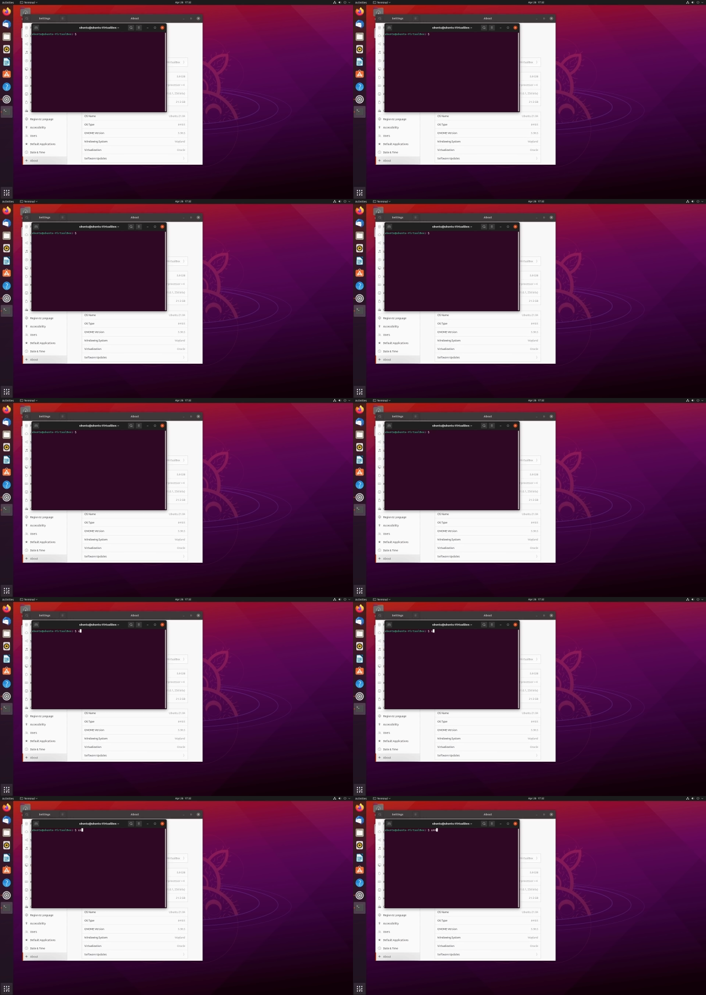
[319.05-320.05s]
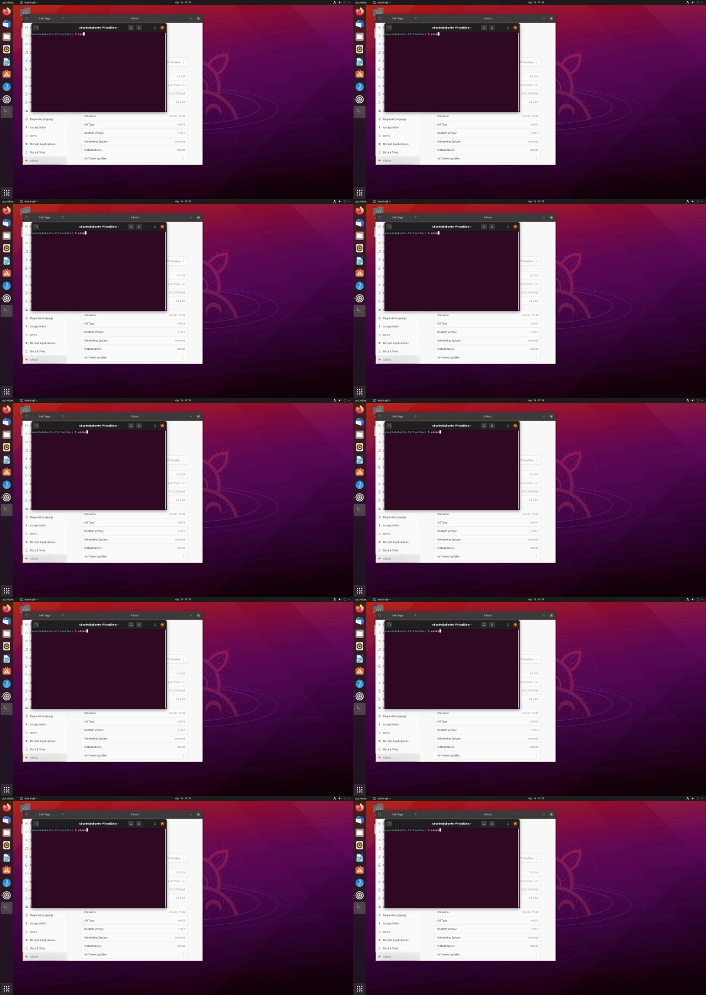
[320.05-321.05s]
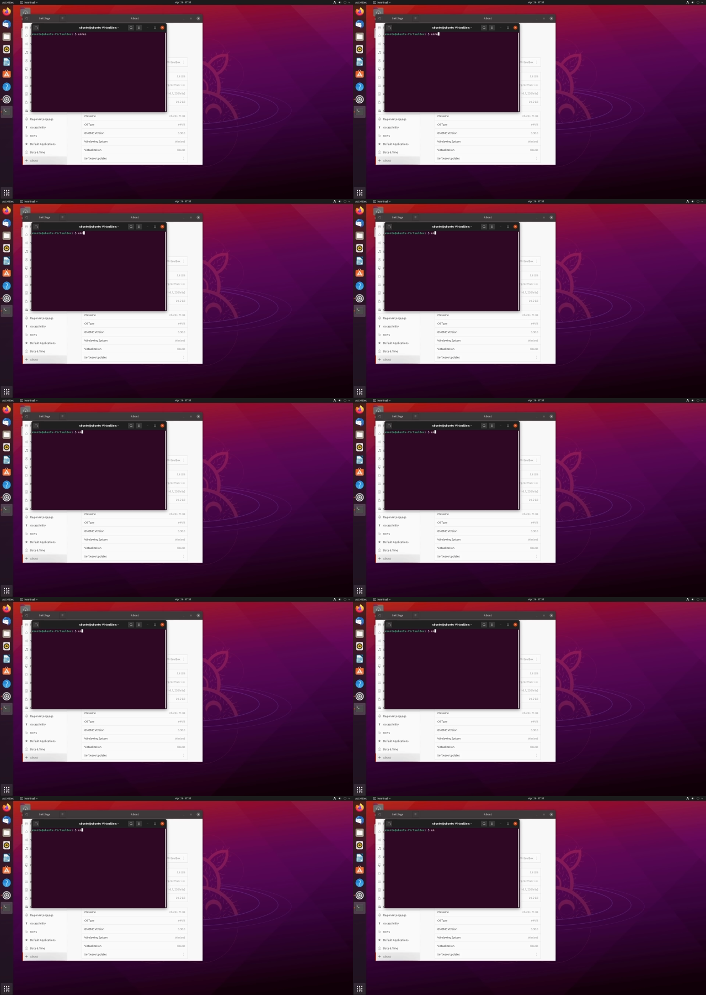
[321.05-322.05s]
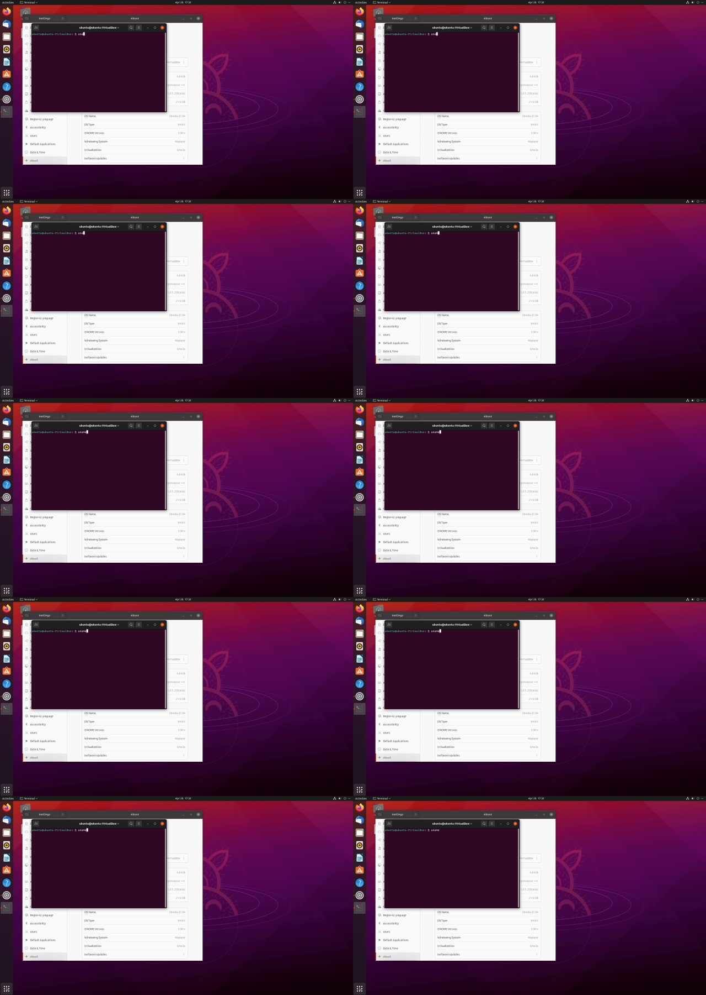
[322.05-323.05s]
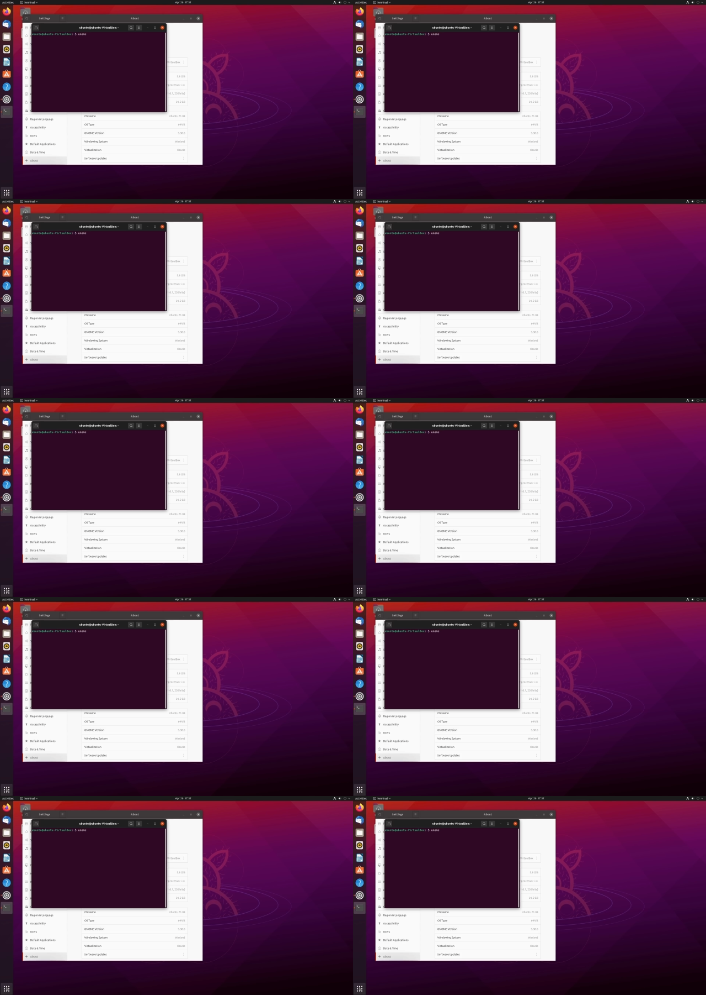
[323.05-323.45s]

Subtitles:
Nobody's mouth can be seen.